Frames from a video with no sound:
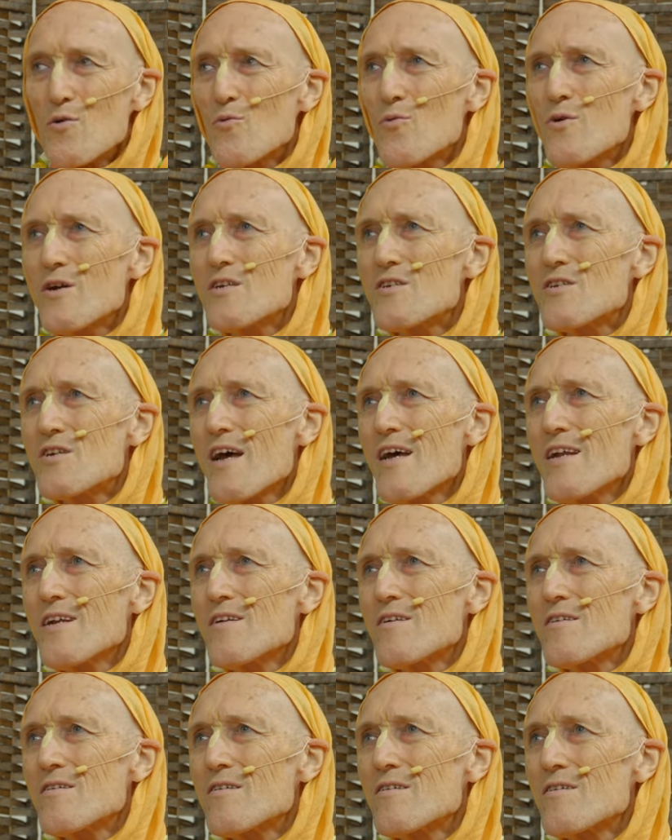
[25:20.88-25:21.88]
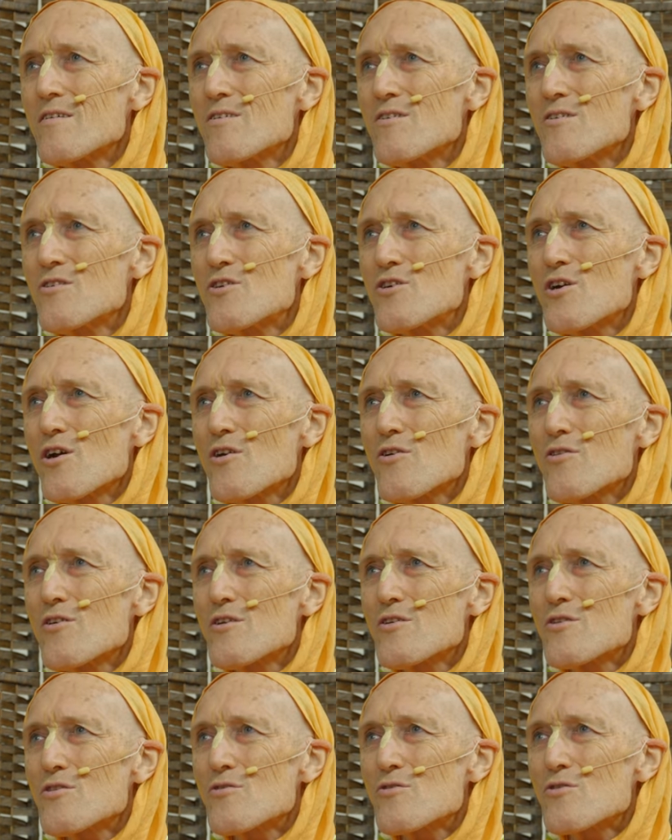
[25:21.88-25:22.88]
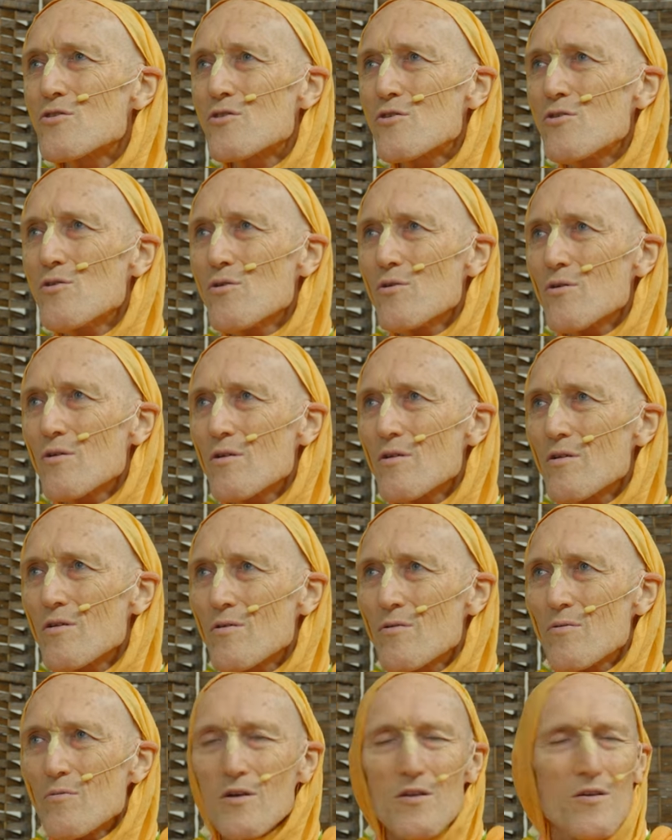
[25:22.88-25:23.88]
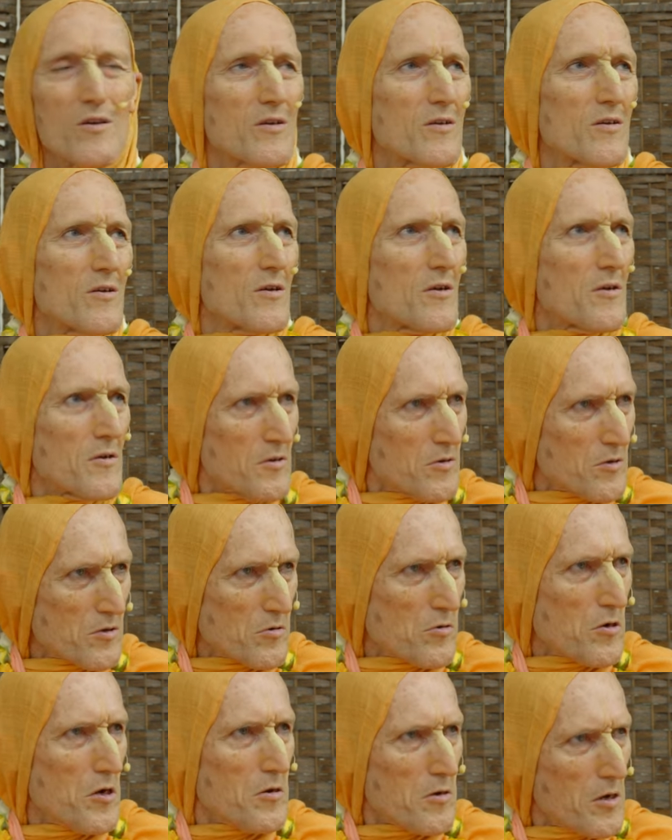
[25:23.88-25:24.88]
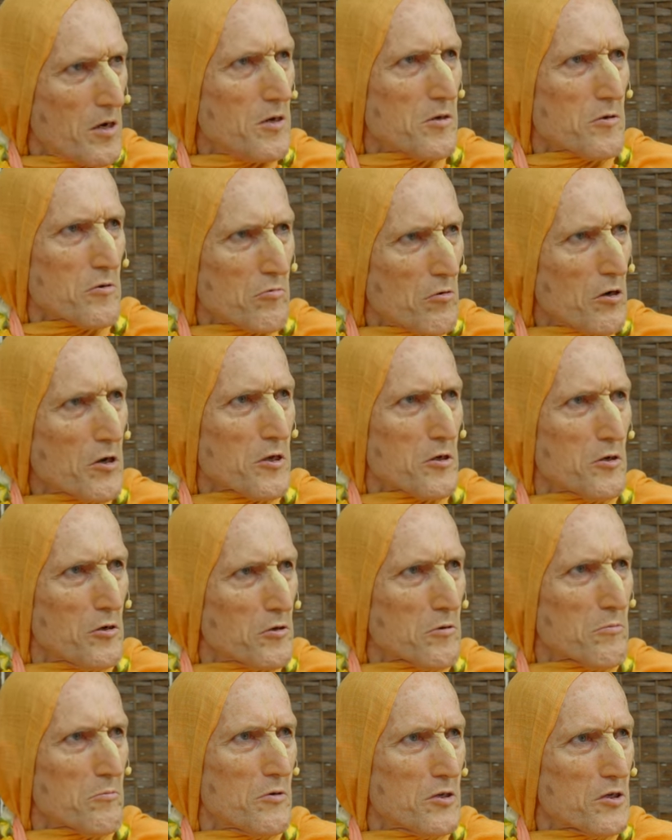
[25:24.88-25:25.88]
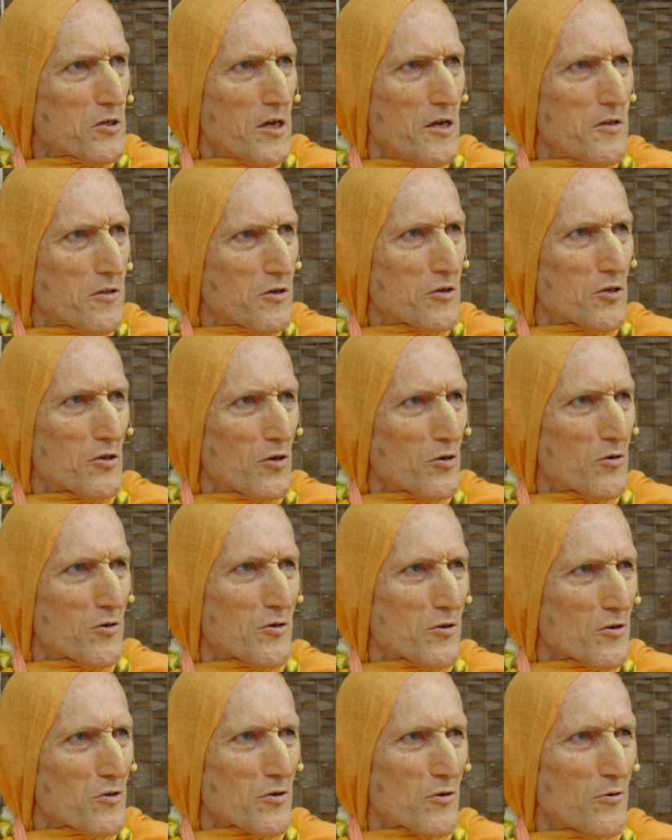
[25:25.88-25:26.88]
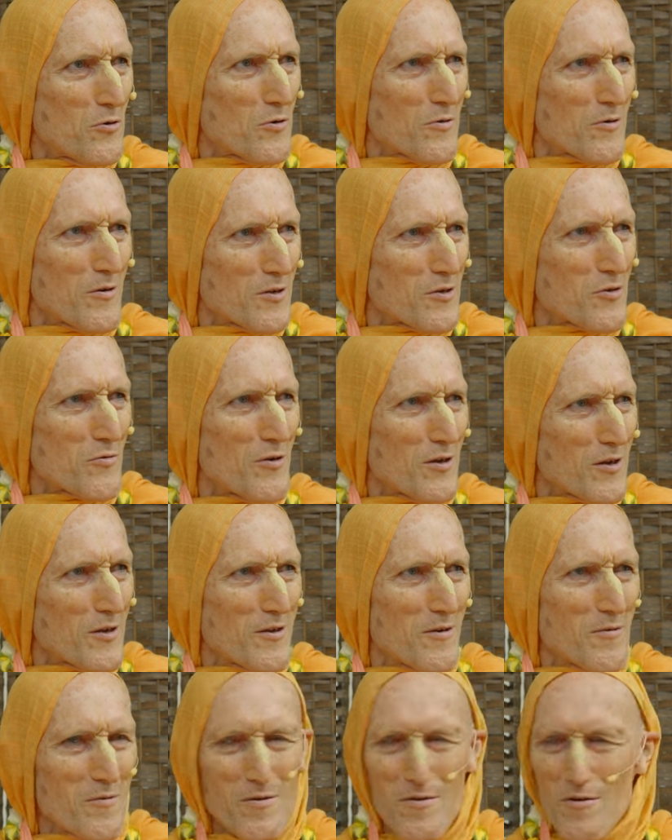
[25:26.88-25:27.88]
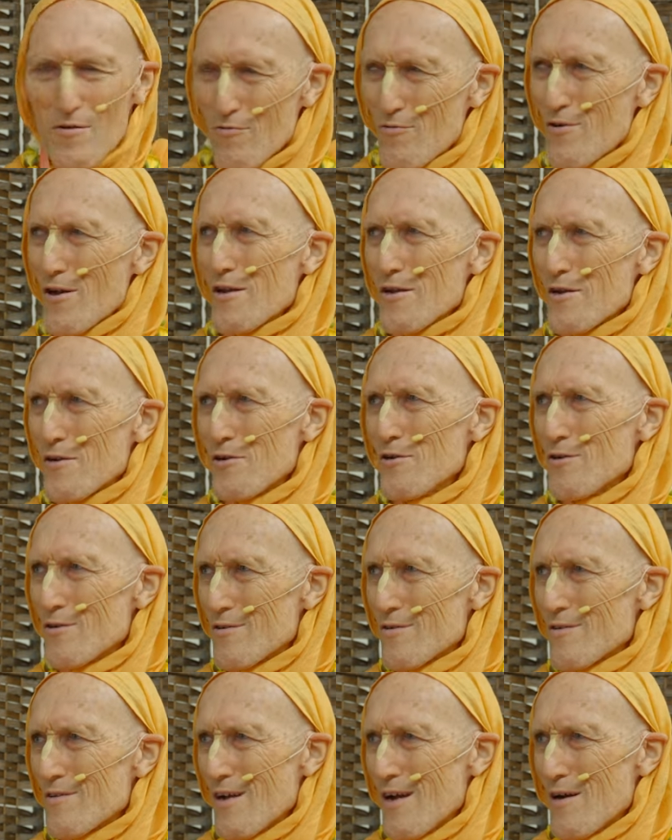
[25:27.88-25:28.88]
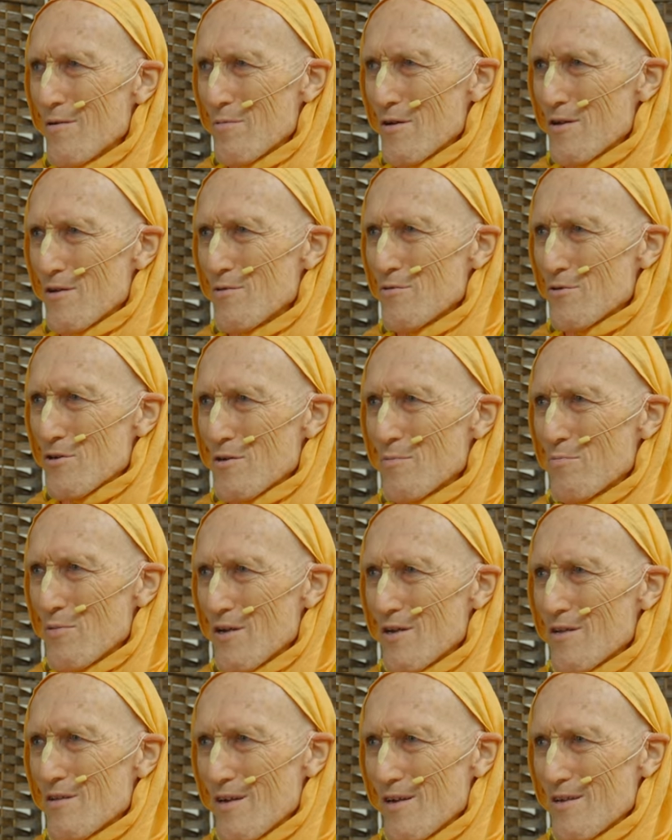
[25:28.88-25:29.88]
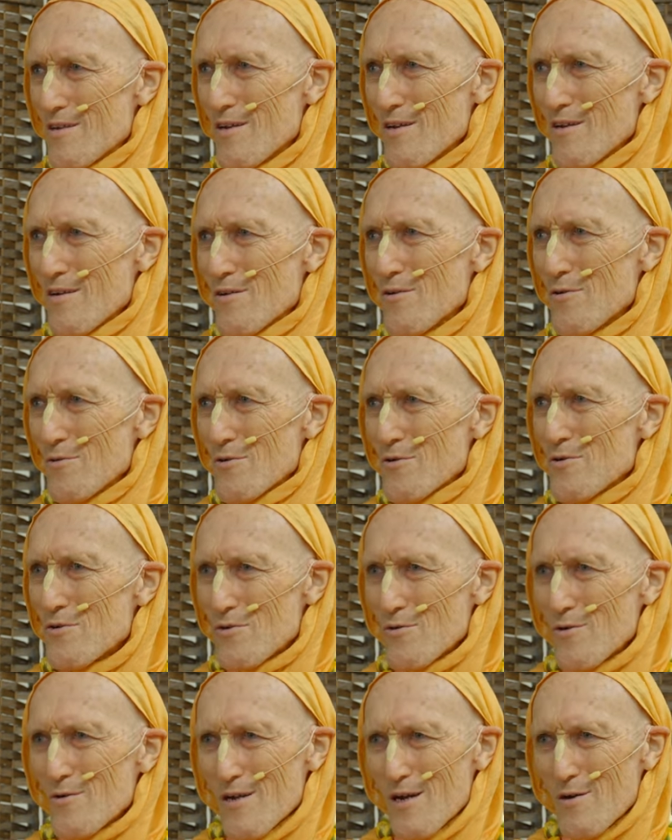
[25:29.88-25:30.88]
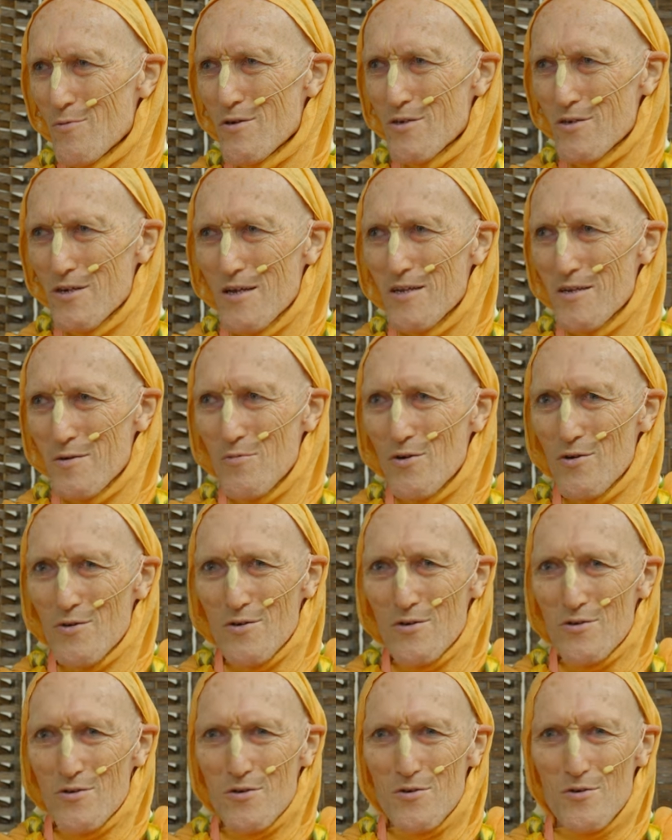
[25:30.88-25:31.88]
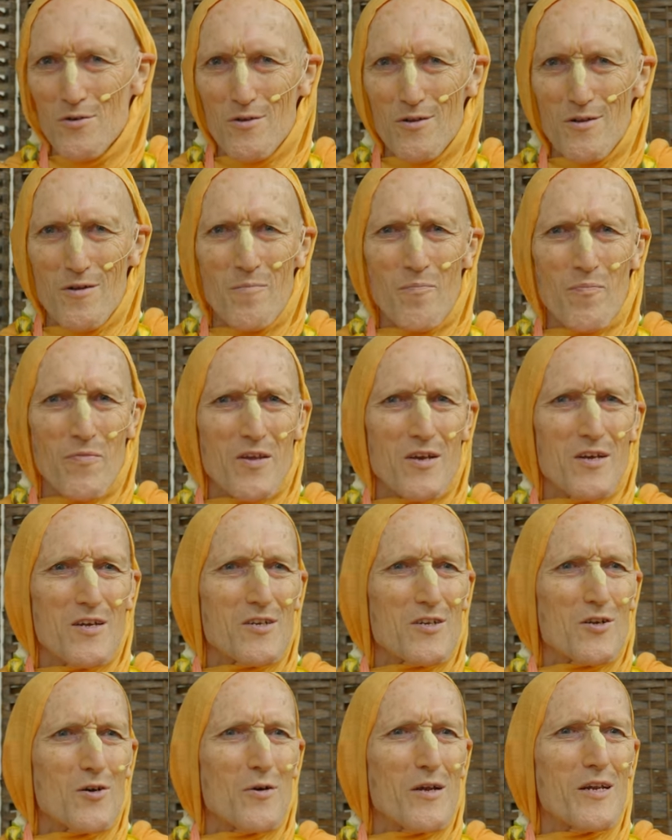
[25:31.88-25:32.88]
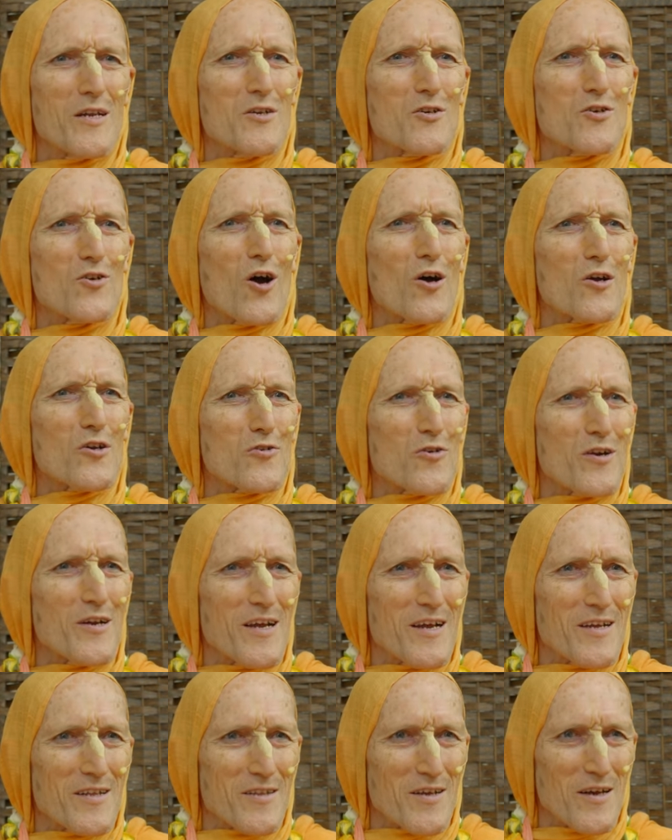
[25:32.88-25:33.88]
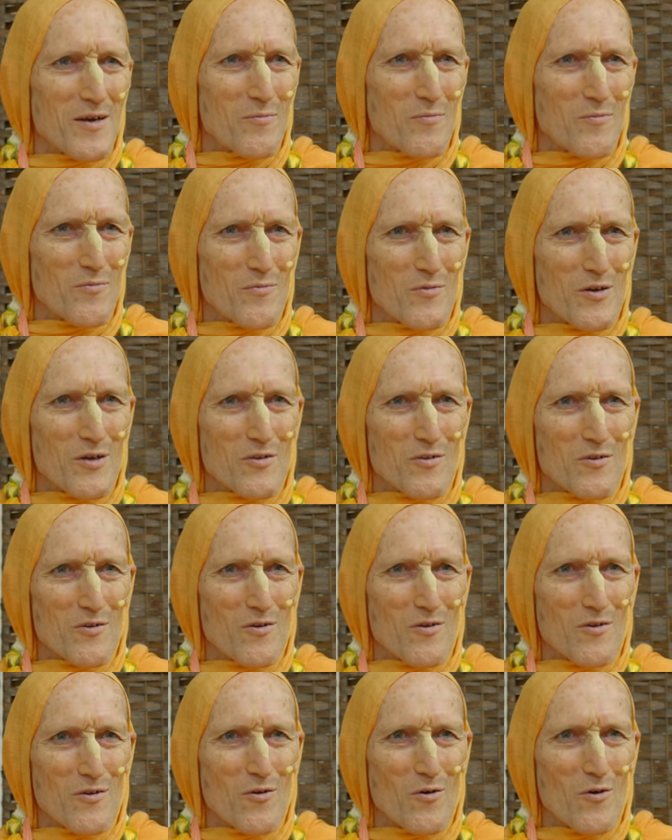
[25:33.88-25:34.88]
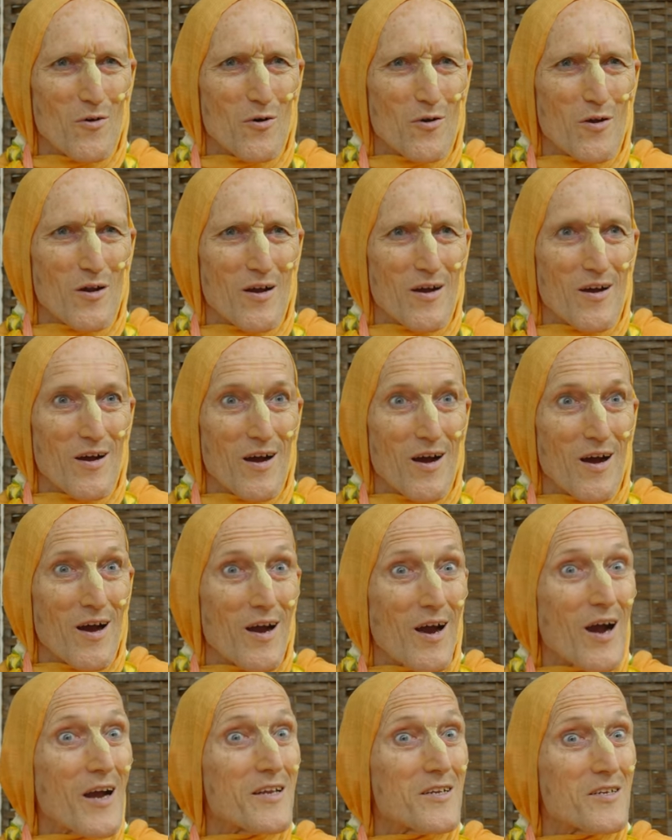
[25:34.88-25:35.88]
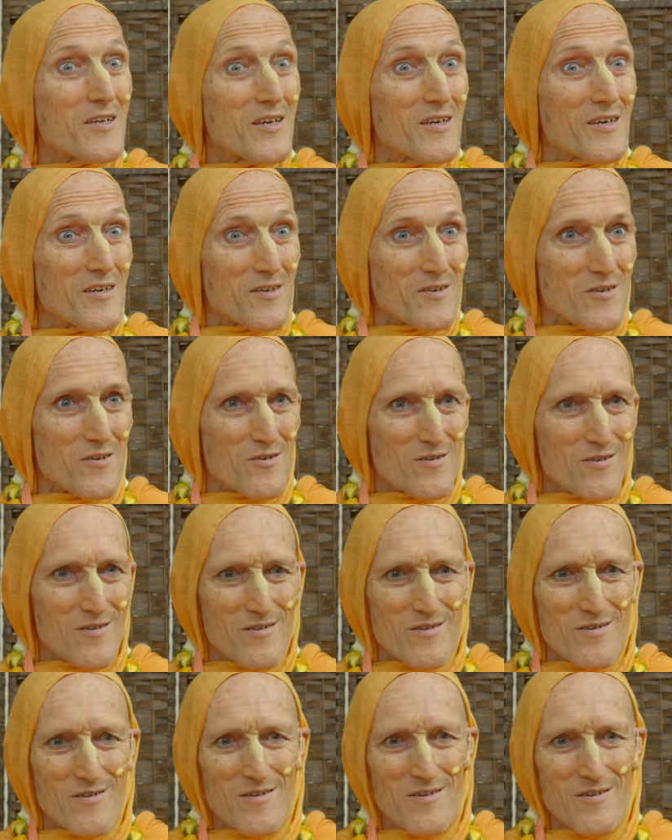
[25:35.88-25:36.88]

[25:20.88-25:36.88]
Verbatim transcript: We send children to school with it. Yeah, yeah, it's really good. We send the children to school. It's really, really good. Now, we used to be they didn't go to school. Now we send them all to school to indoctrinate them with all our ideas